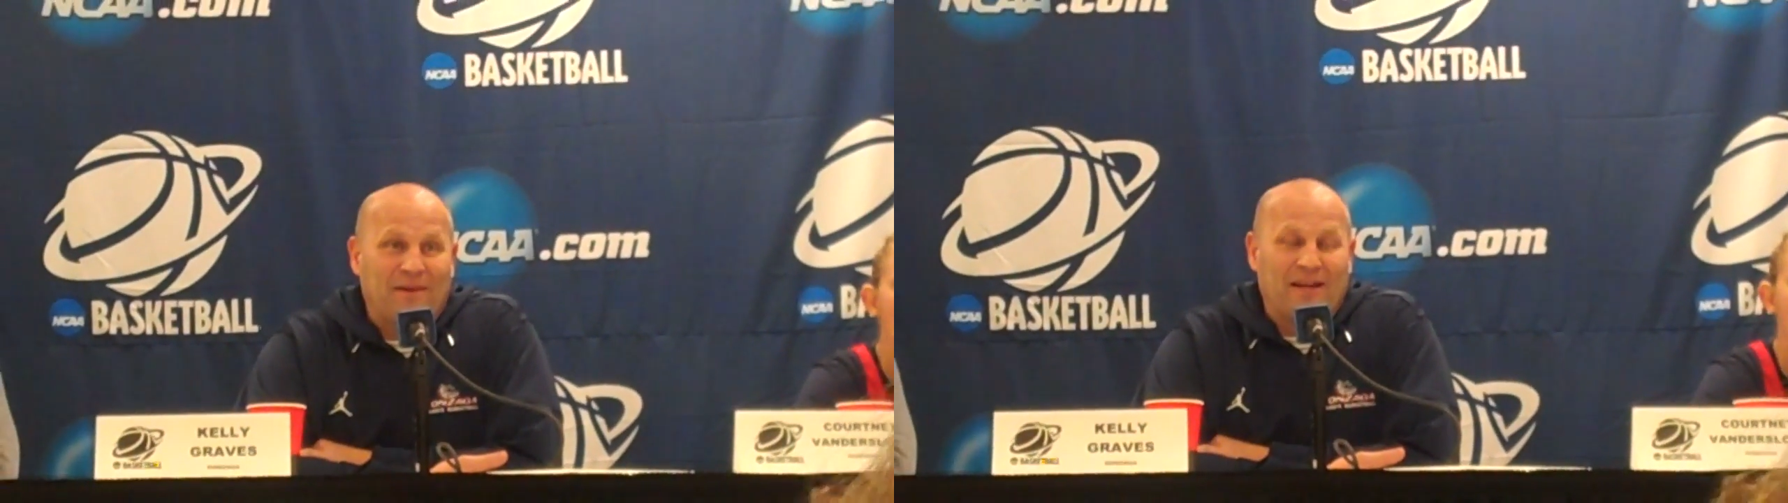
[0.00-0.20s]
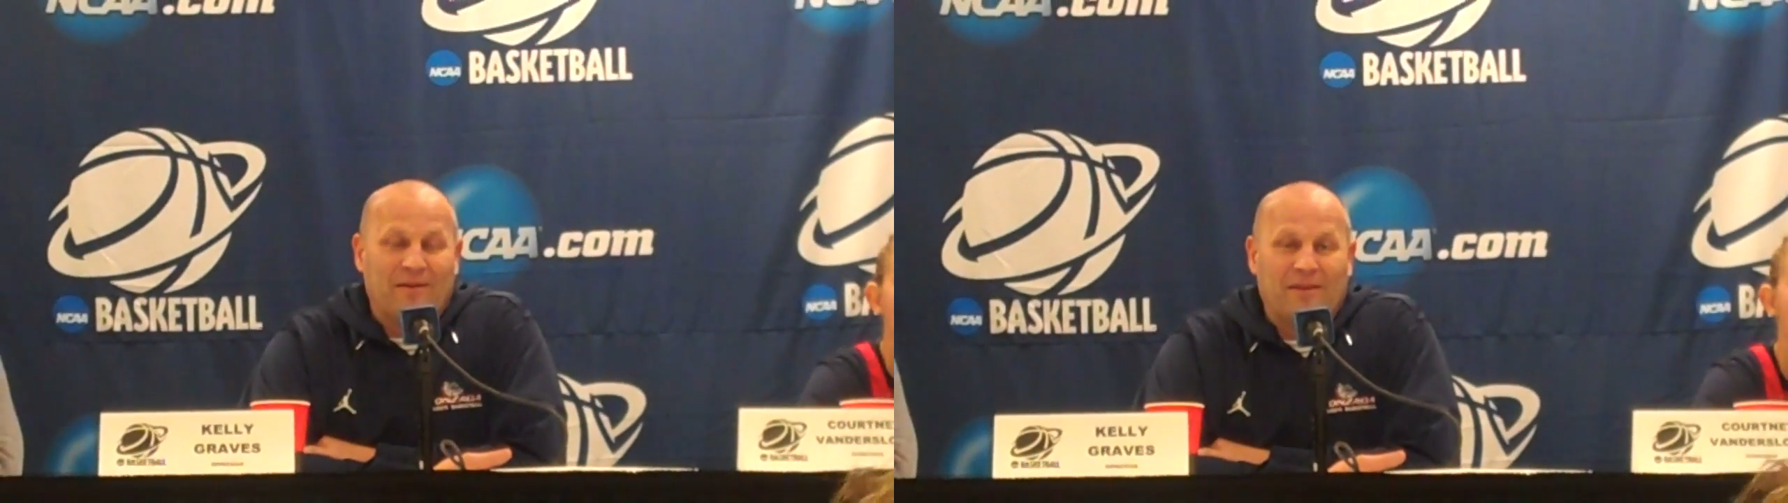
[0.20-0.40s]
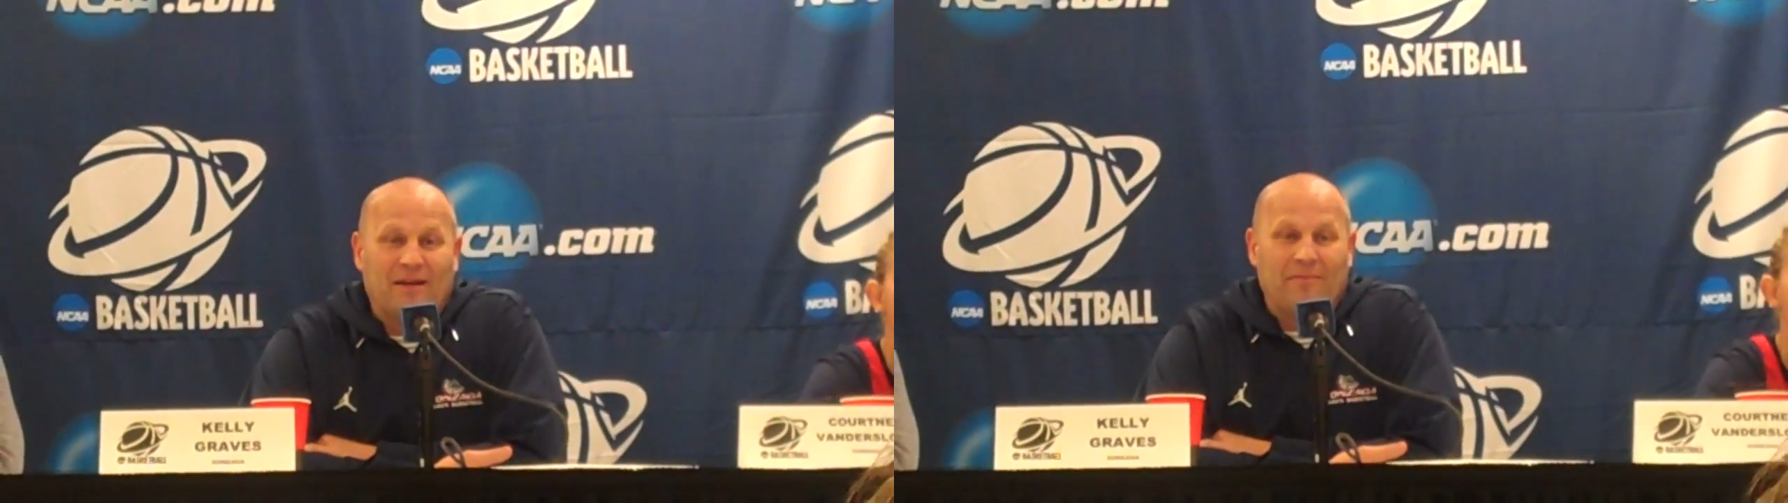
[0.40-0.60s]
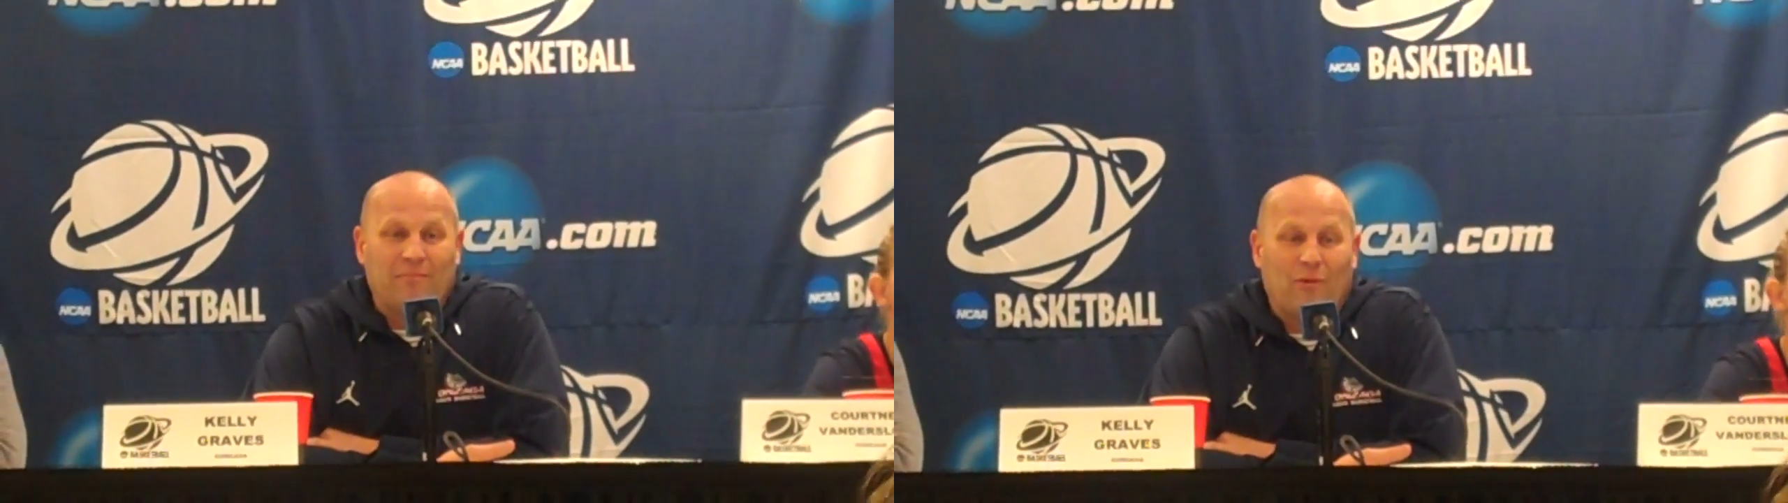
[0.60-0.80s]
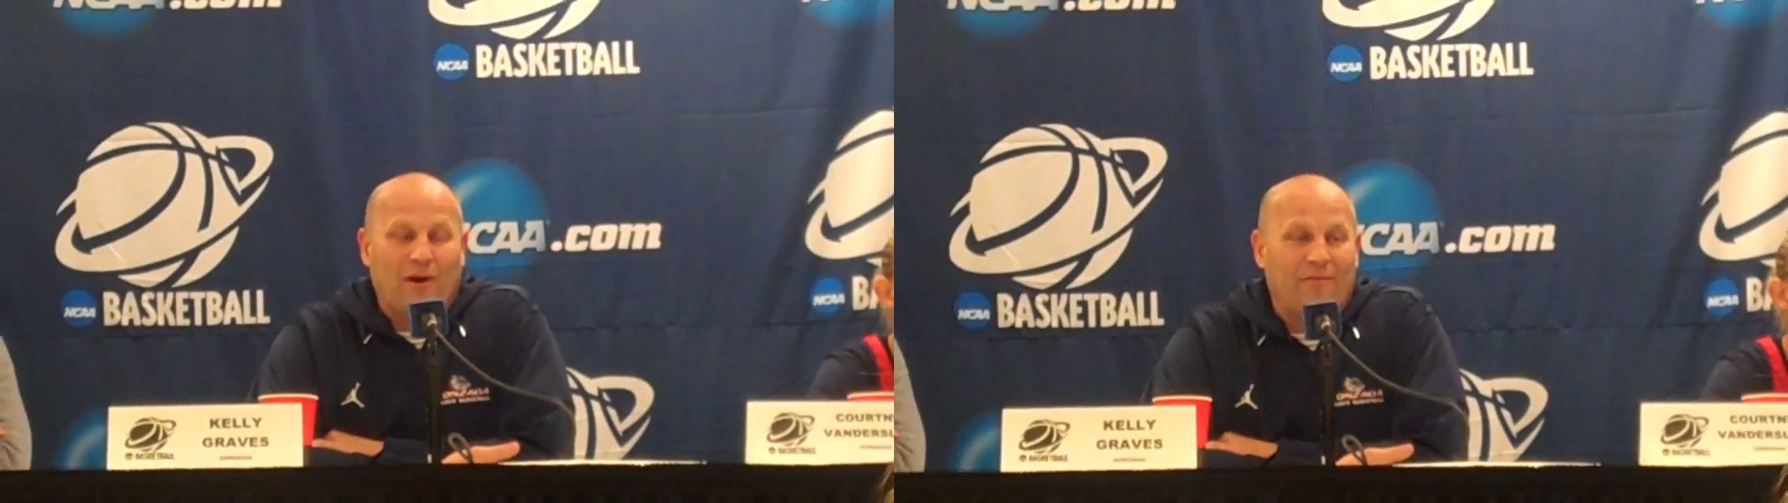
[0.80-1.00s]
I mean, the
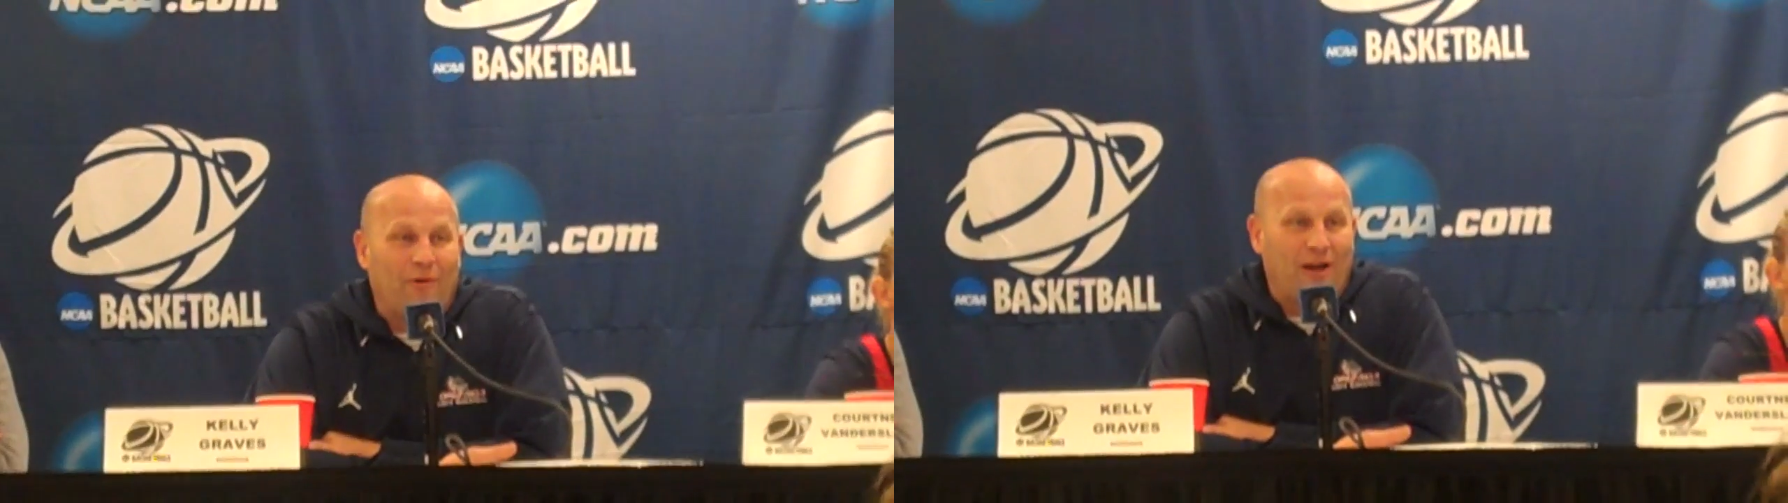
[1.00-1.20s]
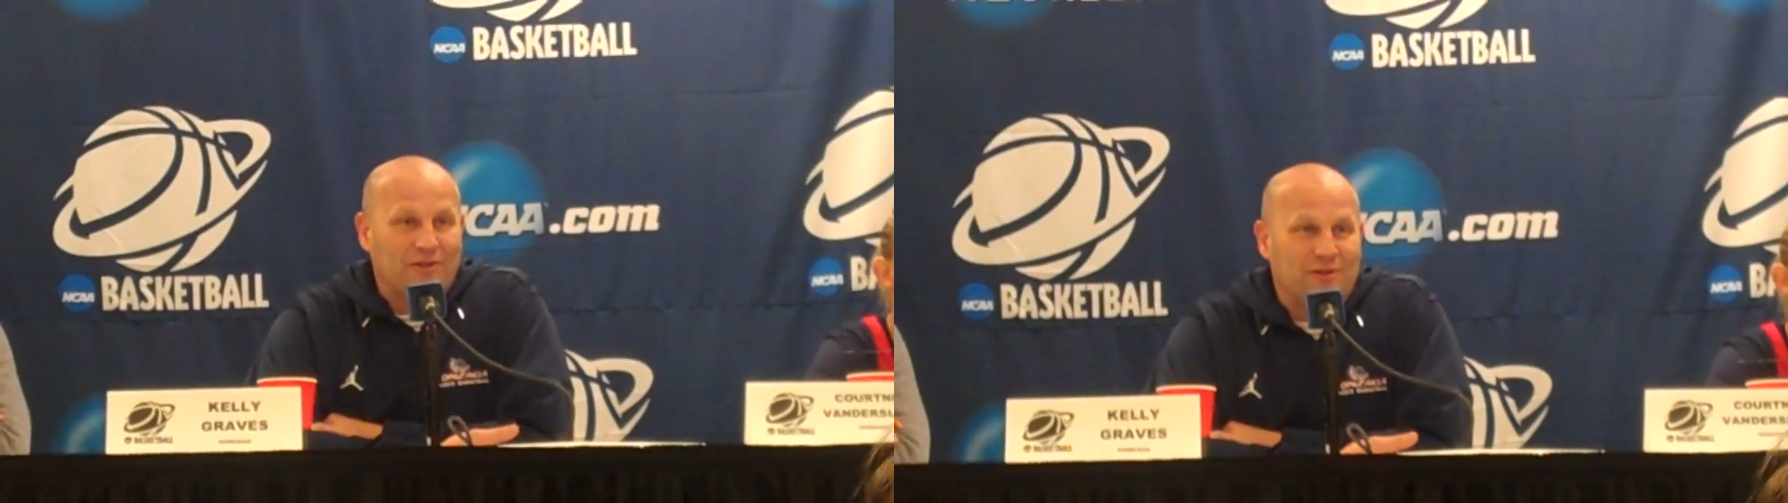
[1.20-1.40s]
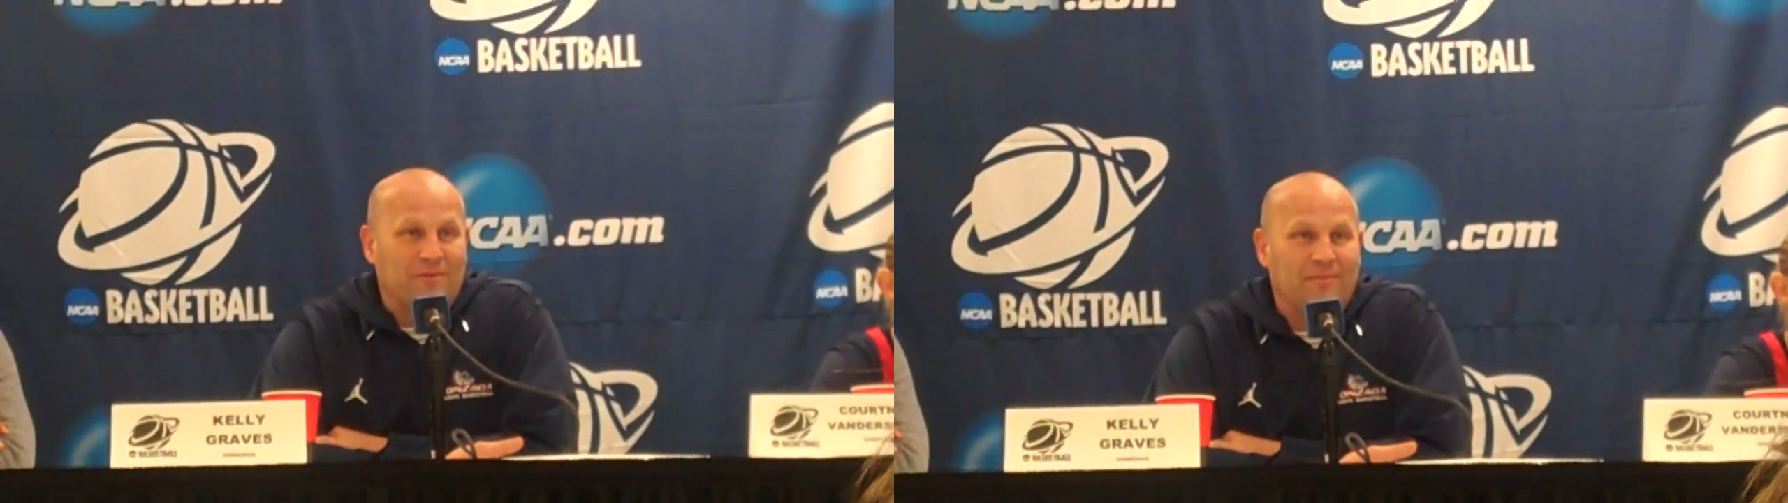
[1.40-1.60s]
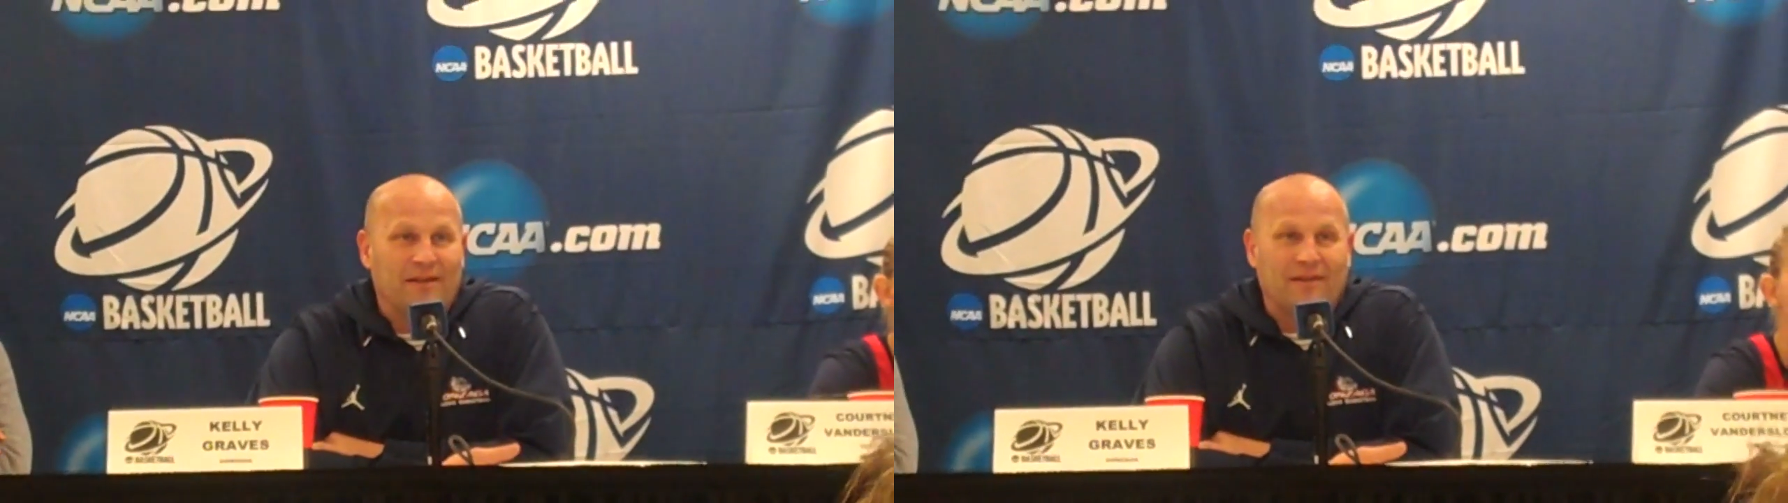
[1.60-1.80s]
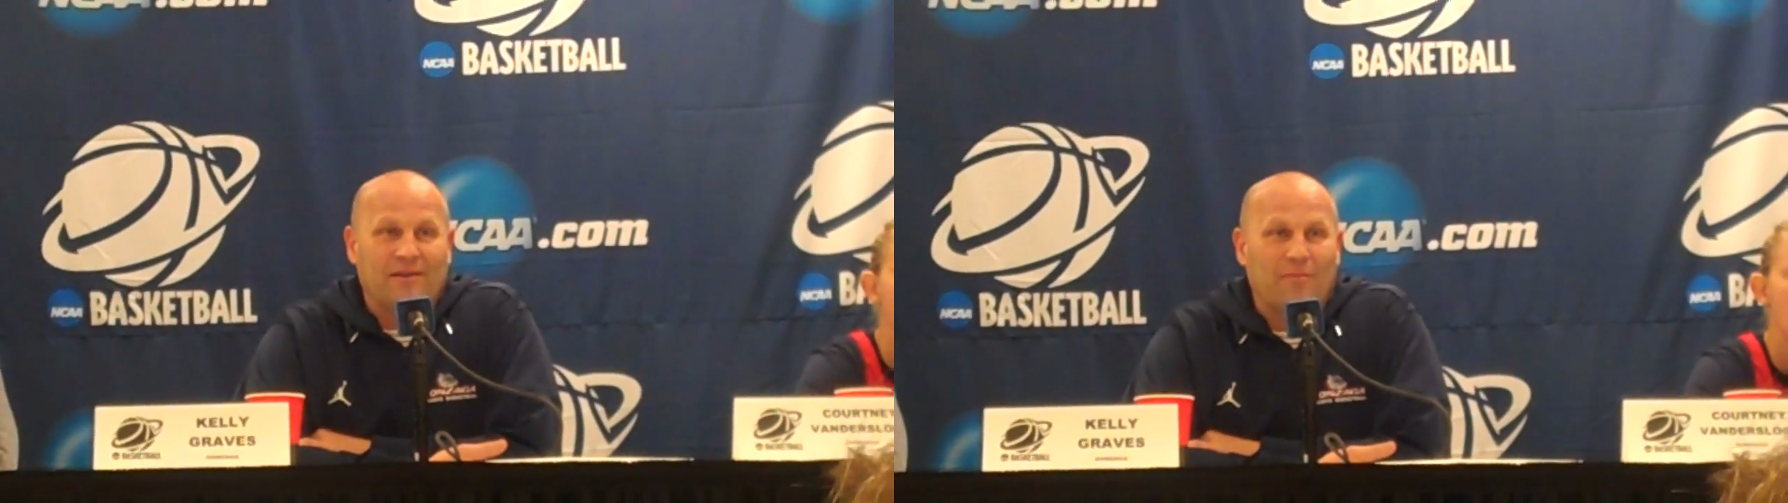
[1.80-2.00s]
more I've watched them, the,